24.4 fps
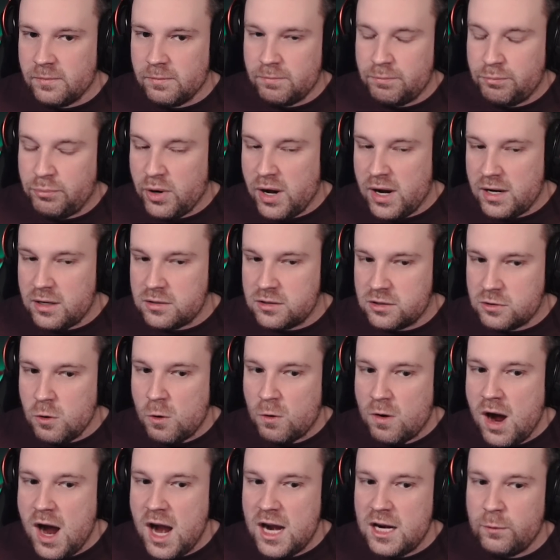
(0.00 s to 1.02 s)
But Soul
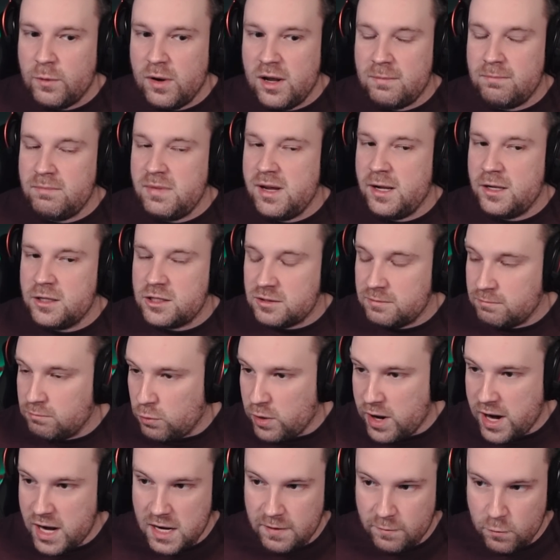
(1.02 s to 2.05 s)
Conduit means
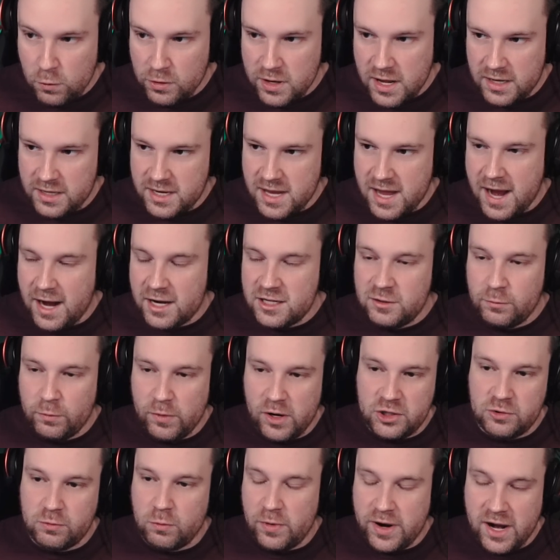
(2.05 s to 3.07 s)
more Hand of Gul'dan cast,
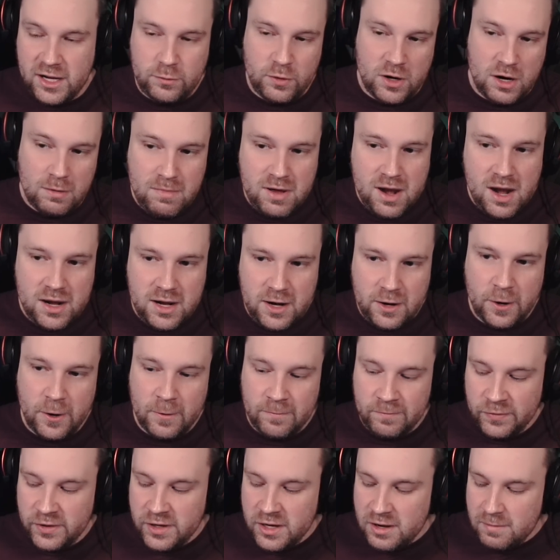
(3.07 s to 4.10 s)
which we'll get to in a minute
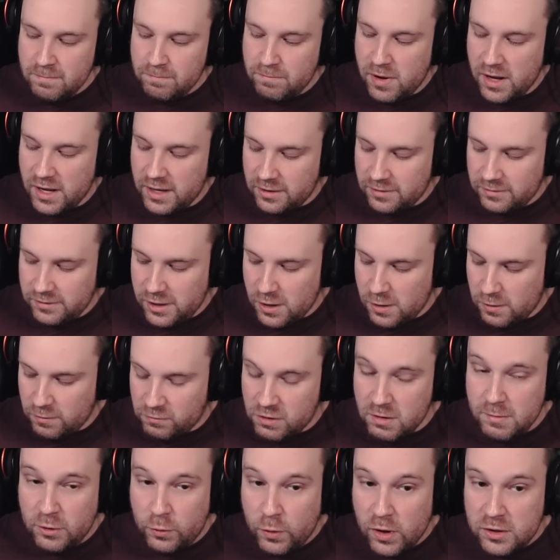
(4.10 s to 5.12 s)
here. But, you know,
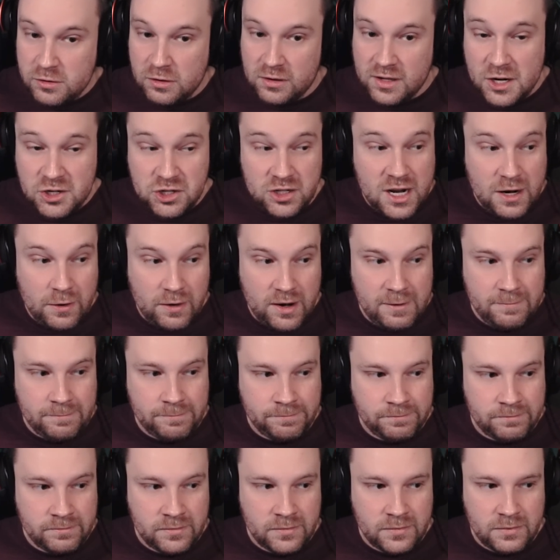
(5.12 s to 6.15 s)
Grim Inquisitor Legendary
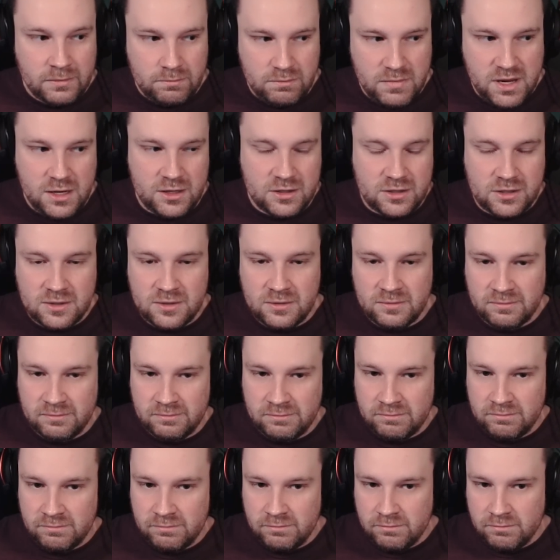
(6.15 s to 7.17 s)
means
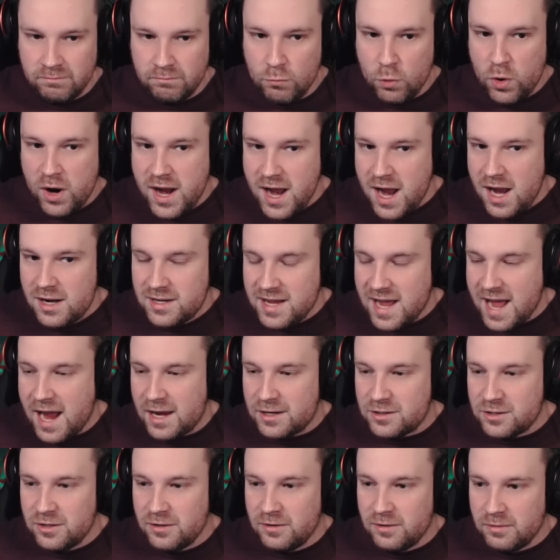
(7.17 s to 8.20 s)
more hand
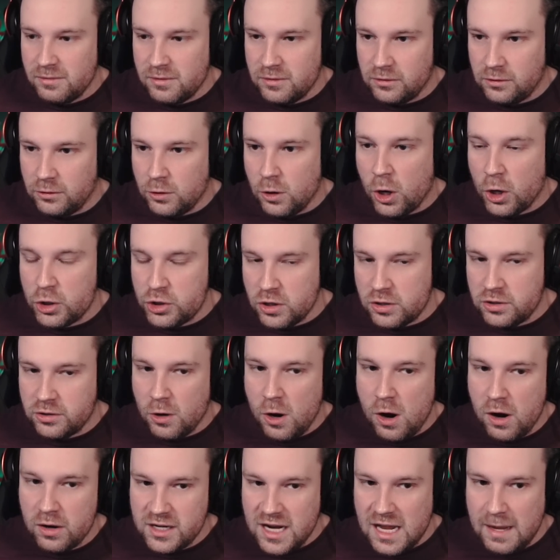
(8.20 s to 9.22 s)
cast, larger
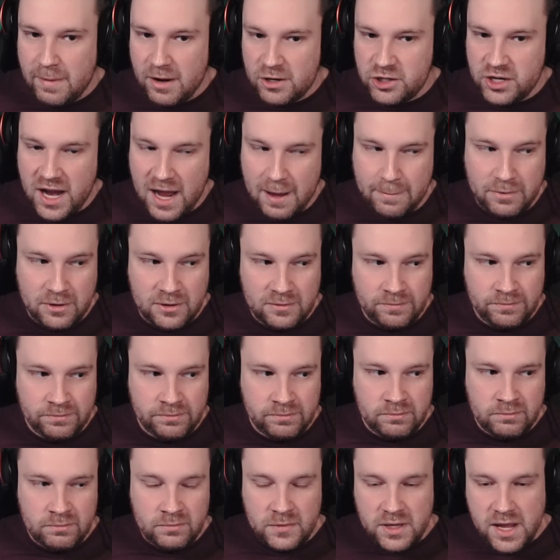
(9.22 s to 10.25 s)
dog damage amp.
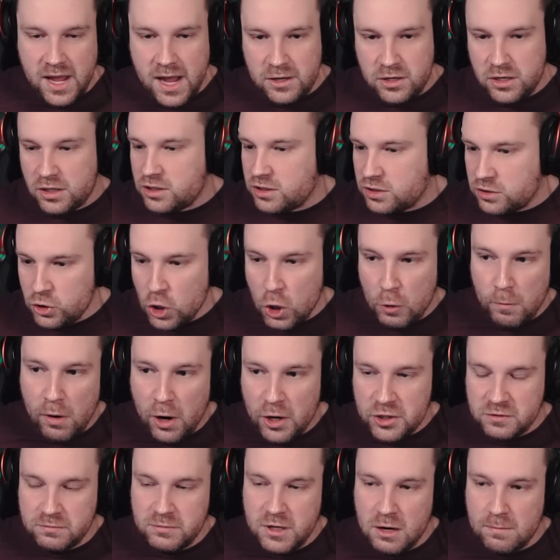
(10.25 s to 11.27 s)
It just
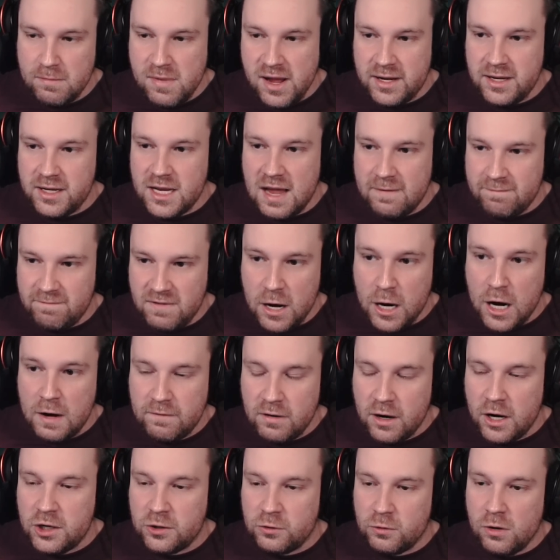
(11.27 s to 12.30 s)
snowballs in there, making a very,
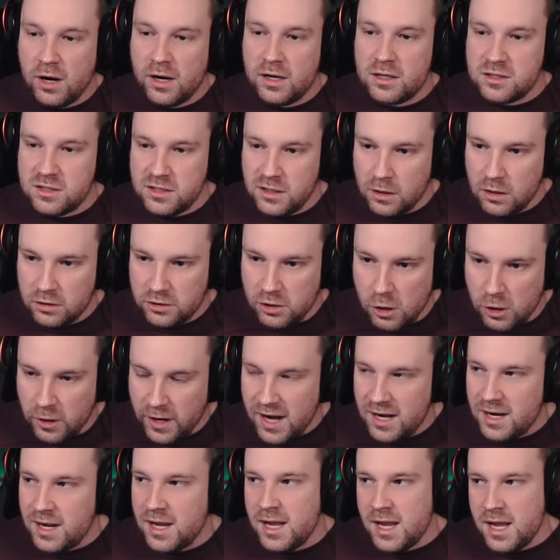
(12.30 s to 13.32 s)
very strong single
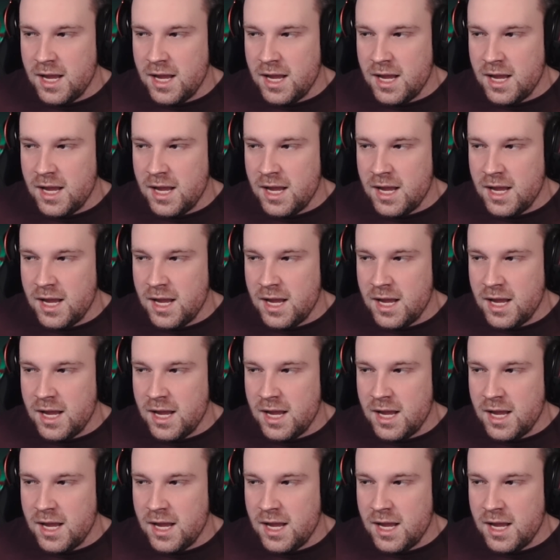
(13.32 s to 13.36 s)
target